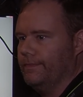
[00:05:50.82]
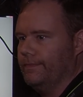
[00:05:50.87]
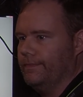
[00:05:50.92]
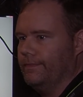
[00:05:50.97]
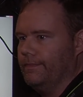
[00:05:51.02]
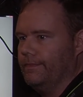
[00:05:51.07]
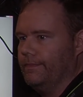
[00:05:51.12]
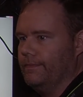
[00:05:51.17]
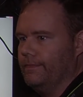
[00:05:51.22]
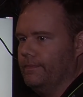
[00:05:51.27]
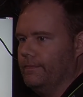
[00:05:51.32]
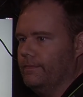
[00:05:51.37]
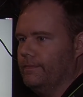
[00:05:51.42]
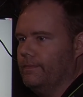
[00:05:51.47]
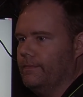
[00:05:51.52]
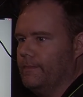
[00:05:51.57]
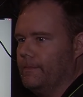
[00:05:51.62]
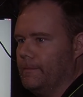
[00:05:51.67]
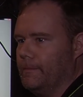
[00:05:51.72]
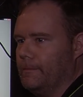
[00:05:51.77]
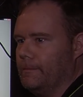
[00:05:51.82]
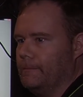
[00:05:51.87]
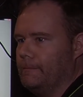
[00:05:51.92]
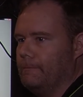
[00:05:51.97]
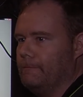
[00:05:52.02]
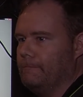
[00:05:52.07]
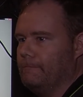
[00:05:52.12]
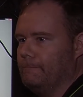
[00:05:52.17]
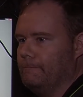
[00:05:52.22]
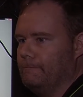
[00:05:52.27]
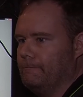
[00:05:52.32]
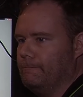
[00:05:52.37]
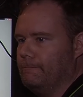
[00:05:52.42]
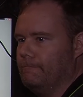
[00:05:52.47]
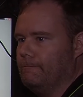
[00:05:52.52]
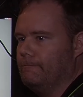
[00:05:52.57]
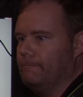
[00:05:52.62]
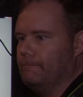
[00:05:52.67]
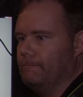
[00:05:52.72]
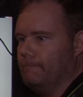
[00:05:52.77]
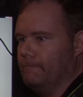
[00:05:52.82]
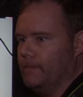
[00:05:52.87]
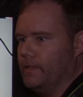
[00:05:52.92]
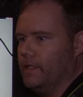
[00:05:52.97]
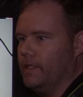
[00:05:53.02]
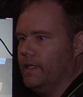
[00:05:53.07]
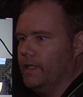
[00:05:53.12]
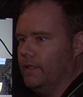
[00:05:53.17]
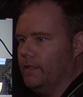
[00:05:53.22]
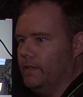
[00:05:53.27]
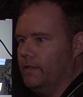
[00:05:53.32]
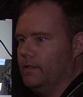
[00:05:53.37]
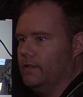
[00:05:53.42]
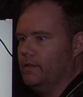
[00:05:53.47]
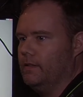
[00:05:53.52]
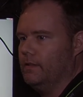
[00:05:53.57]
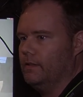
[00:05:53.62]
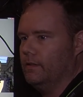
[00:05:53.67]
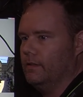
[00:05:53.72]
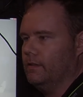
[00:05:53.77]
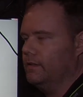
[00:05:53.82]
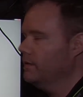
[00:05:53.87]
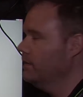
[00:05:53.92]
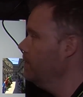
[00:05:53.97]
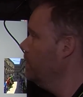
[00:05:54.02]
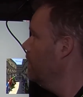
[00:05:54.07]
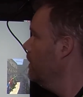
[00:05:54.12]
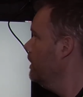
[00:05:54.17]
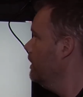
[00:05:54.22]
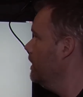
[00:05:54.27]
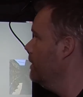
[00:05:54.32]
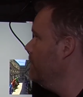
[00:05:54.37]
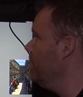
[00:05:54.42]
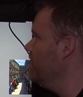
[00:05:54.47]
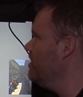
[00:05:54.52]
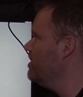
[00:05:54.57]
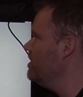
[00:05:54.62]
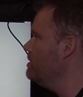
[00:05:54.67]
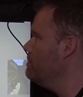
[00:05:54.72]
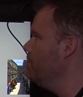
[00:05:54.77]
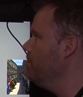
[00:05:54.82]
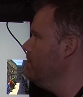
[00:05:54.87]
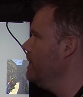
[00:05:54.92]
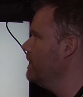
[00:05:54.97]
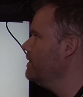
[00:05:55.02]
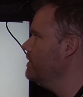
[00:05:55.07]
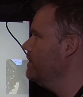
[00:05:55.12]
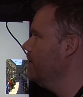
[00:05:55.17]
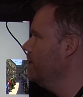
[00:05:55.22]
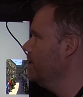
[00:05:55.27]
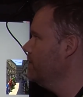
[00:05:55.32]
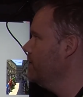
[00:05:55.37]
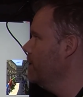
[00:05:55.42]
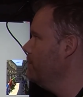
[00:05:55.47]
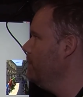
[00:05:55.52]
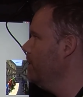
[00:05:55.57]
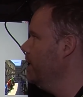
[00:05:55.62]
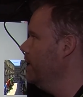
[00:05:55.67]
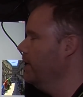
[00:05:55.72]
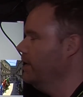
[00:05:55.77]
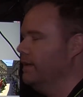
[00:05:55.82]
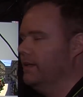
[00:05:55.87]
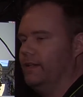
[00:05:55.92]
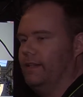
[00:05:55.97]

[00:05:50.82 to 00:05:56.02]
No, it looks it looks normal to me. Okay. Let me just mix things up here.